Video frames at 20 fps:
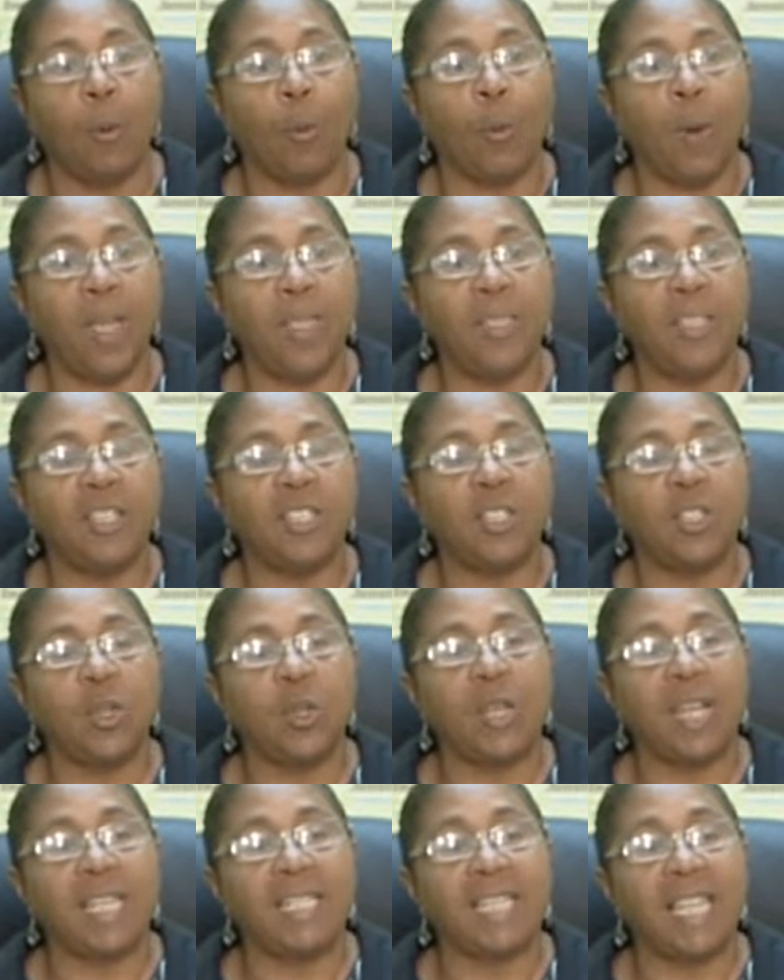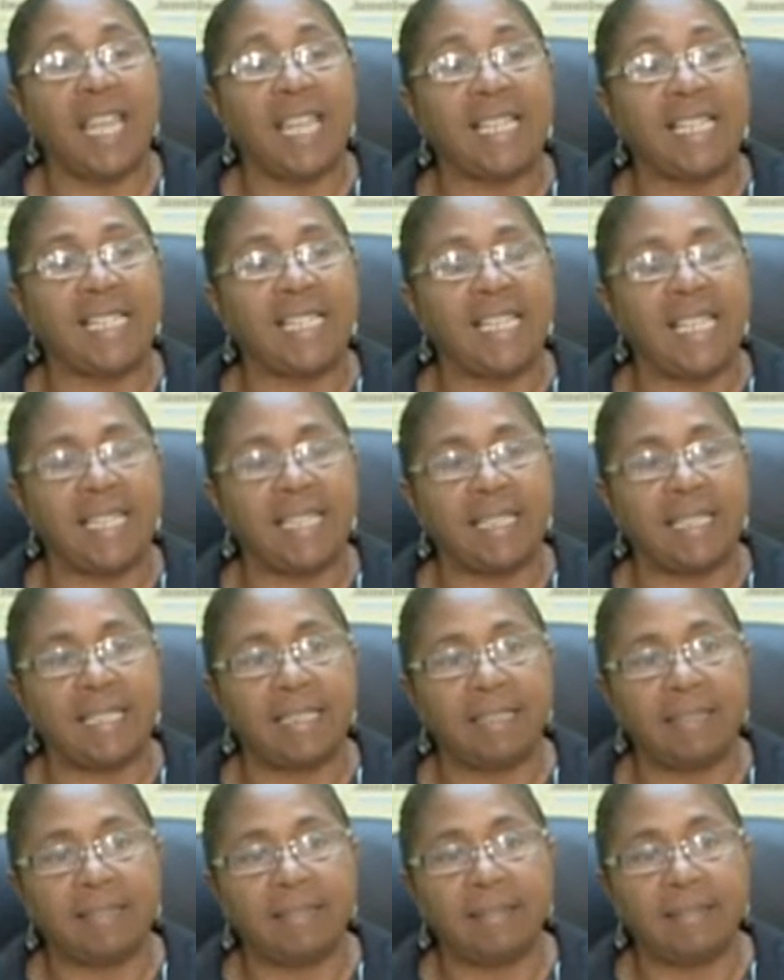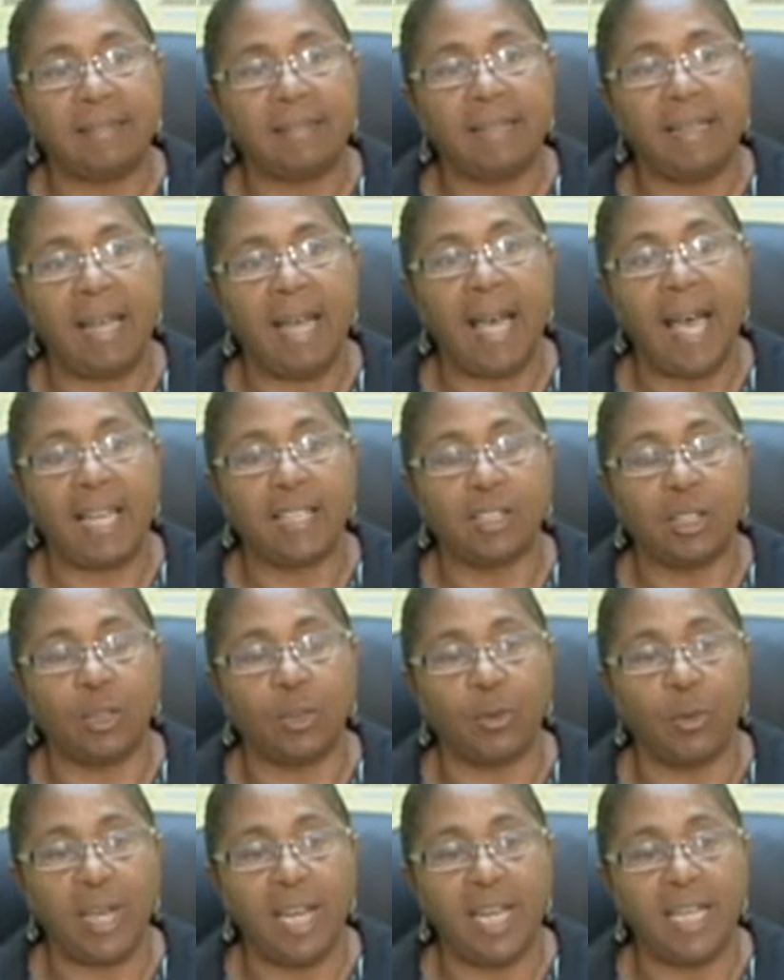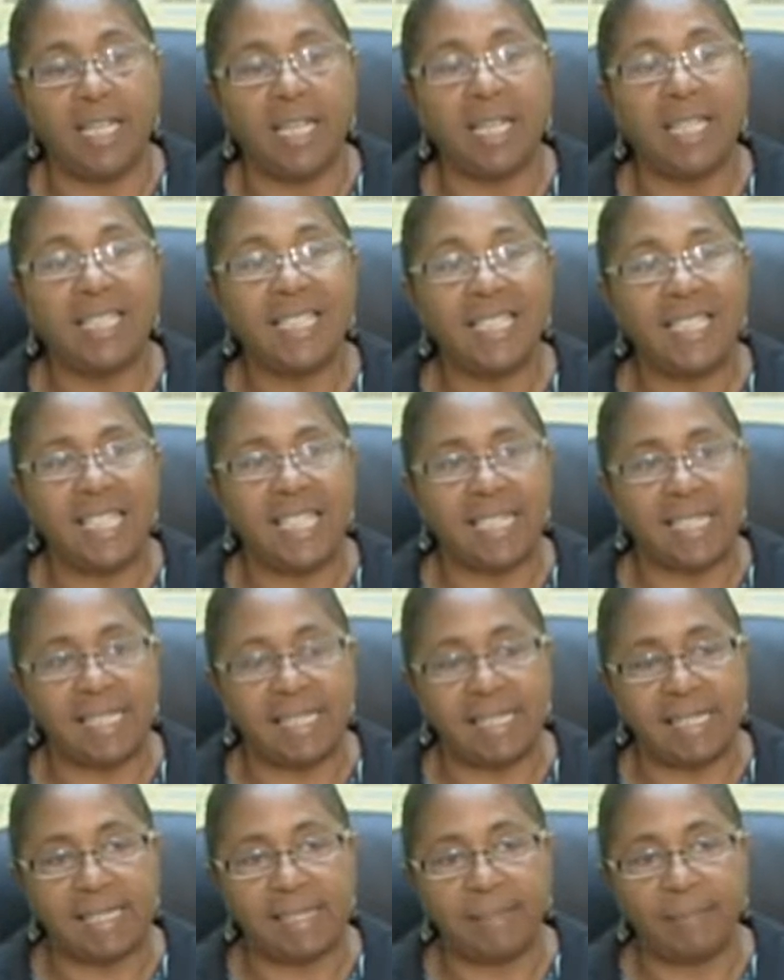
When the students exit at grade 6.